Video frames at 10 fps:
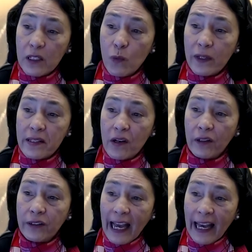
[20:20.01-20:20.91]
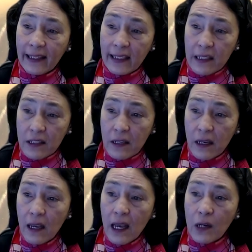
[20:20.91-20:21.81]
One is called Atlas,
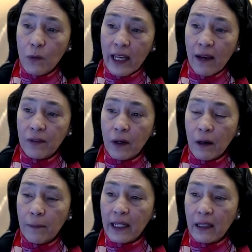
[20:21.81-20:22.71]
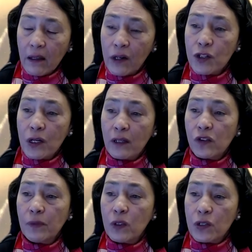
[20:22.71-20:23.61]
and we have are making large
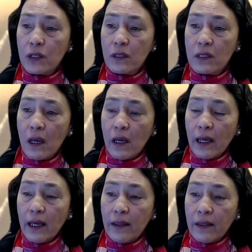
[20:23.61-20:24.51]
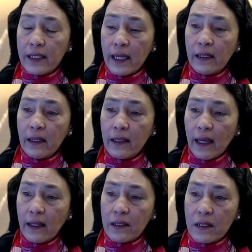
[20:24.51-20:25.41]
contributions in the data
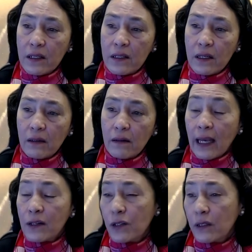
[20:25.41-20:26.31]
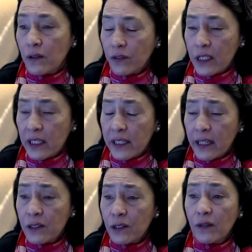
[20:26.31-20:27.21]
analysis and actually the
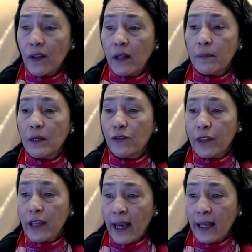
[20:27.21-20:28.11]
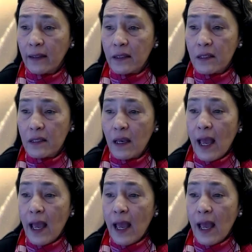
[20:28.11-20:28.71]
detector development for the Atlas.